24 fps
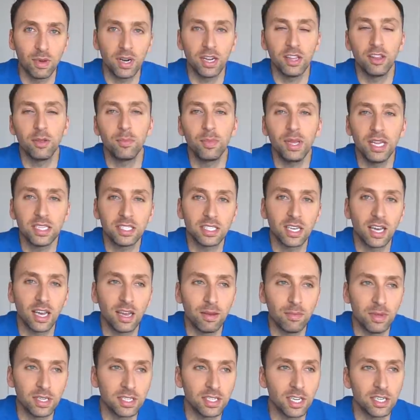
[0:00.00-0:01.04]
But in the
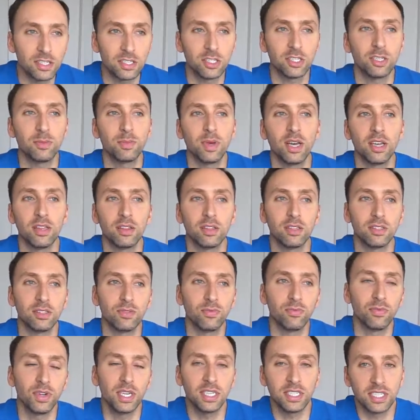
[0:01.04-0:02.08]
meantime, it's not just about
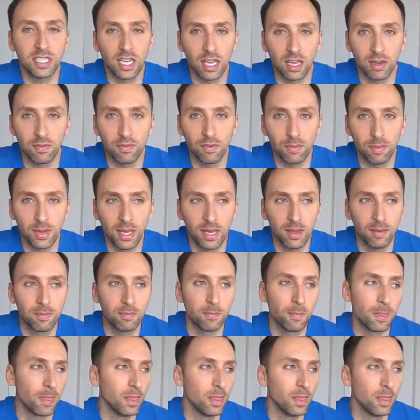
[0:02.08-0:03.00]
this reselling for me.